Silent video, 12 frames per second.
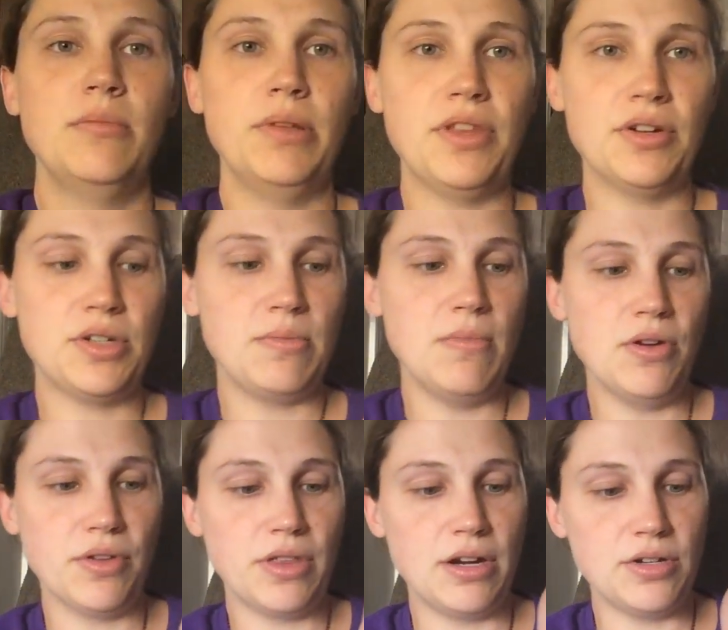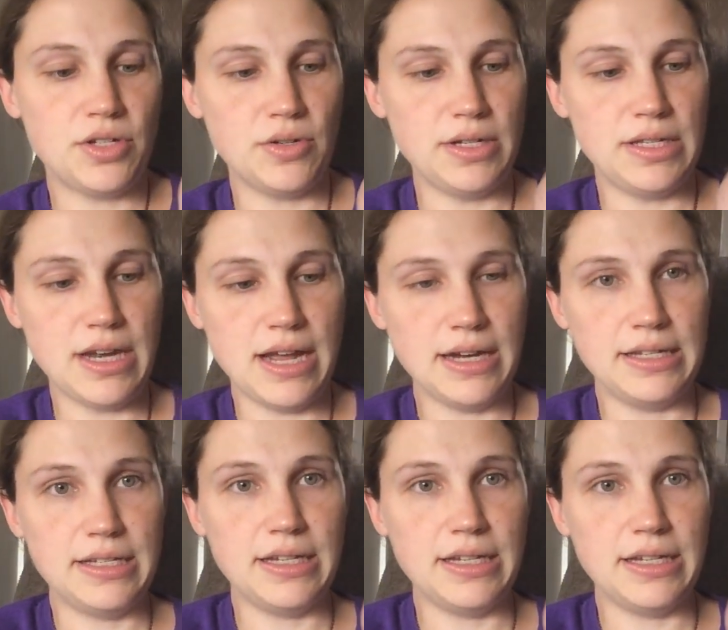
but there's milk there, so it's not as